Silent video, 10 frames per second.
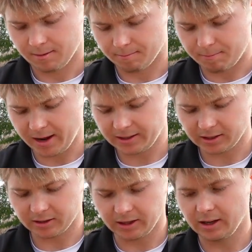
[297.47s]

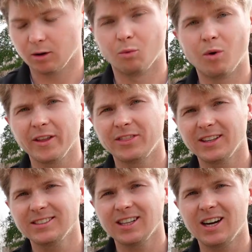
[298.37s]
basically what
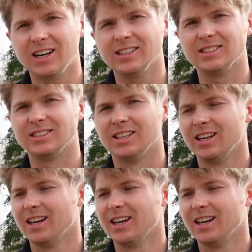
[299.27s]
this does